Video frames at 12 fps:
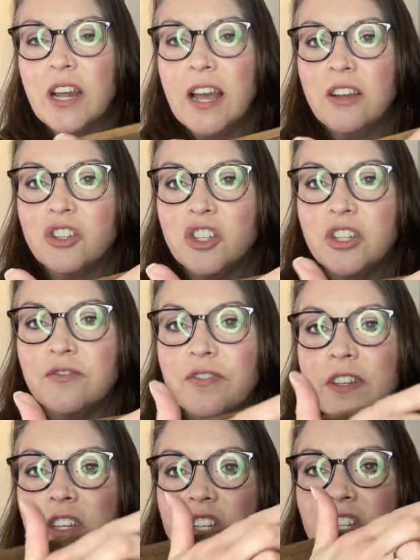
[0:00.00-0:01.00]
how she
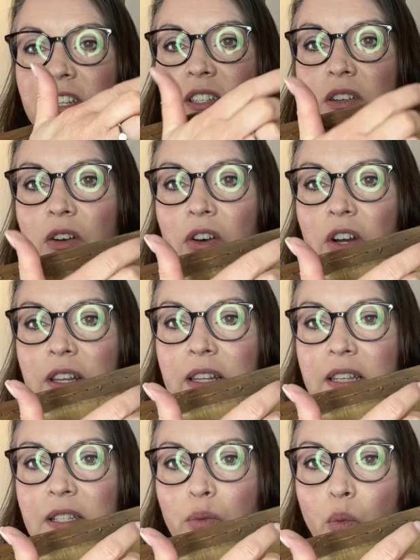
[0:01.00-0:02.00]
finished this on
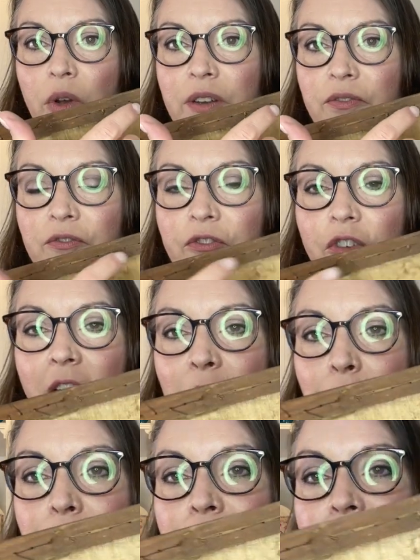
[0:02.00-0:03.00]
this wooden frame.